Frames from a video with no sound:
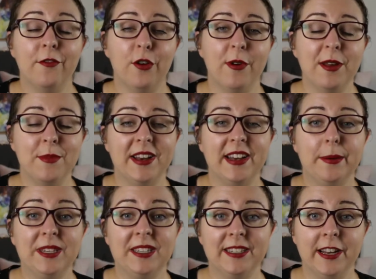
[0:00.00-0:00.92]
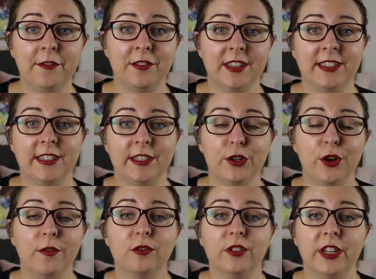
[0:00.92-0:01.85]
everyone, my name is Steph. This is the
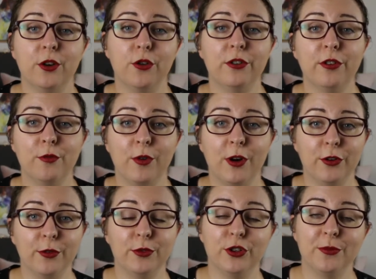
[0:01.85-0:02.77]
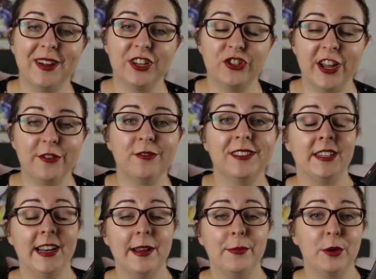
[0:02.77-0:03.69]
Novelty Corner and welcome to my channel.
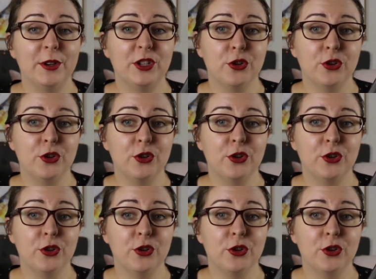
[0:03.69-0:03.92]
Today I'm going to be